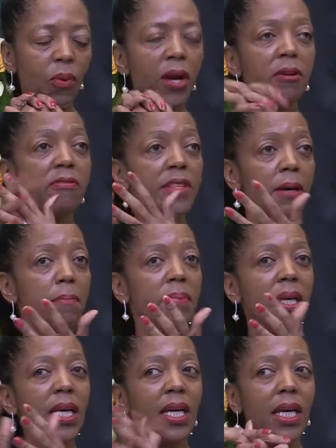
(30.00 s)
one of them
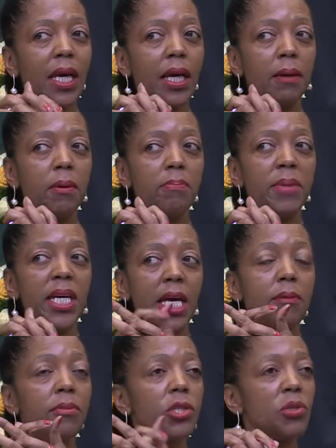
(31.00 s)
being
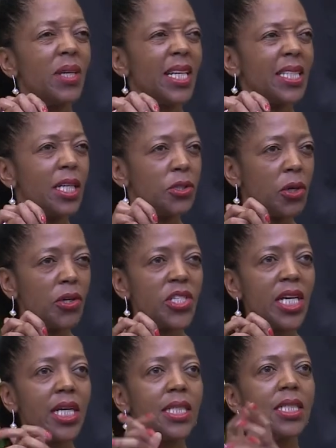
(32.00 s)
able to get a
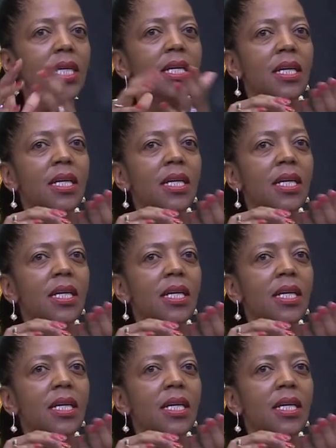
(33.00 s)
doctorate